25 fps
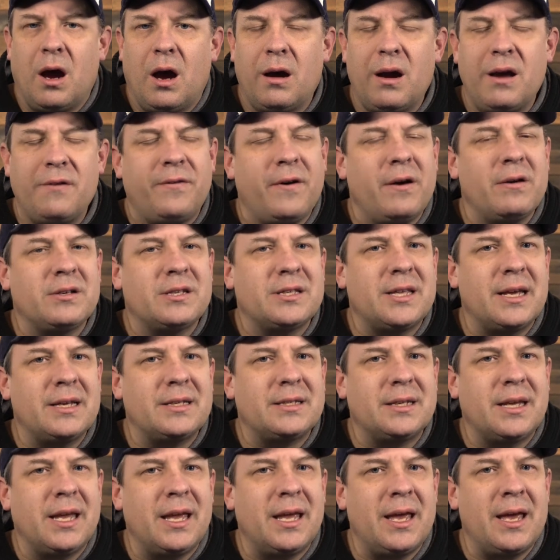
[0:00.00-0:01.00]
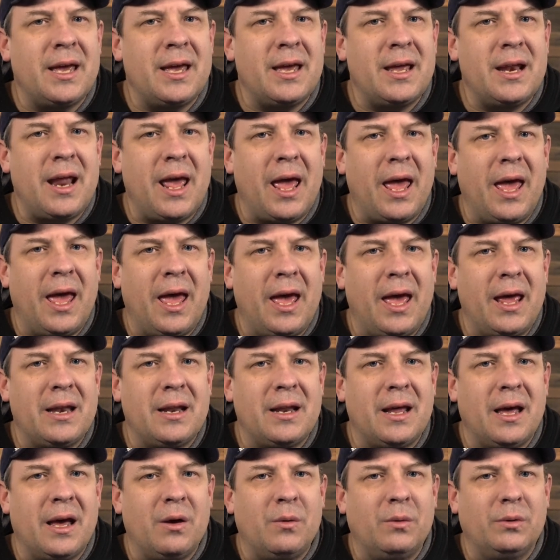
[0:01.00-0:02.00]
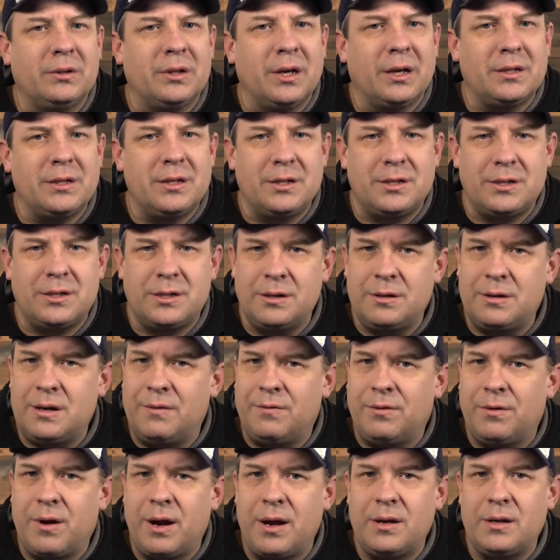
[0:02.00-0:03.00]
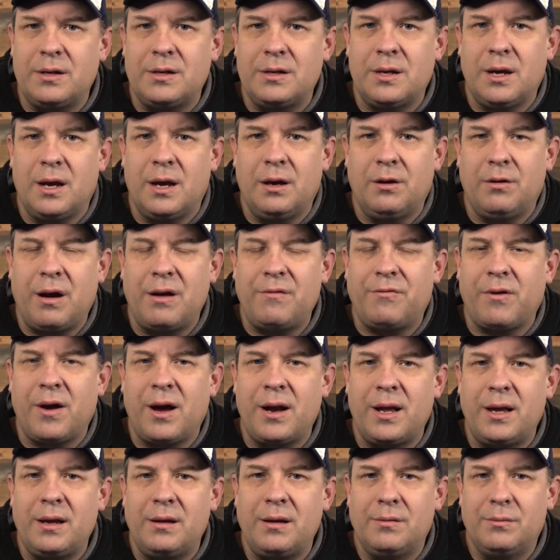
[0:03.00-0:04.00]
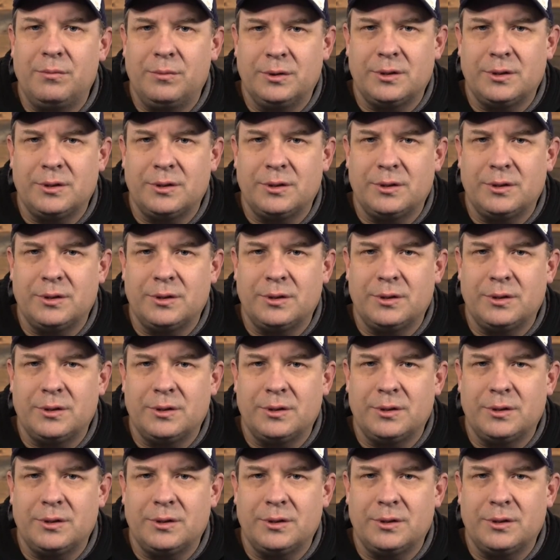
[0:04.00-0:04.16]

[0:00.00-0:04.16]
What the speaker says: All right, folks, thanks again, and we'll talk to you soon. Have a great Friday.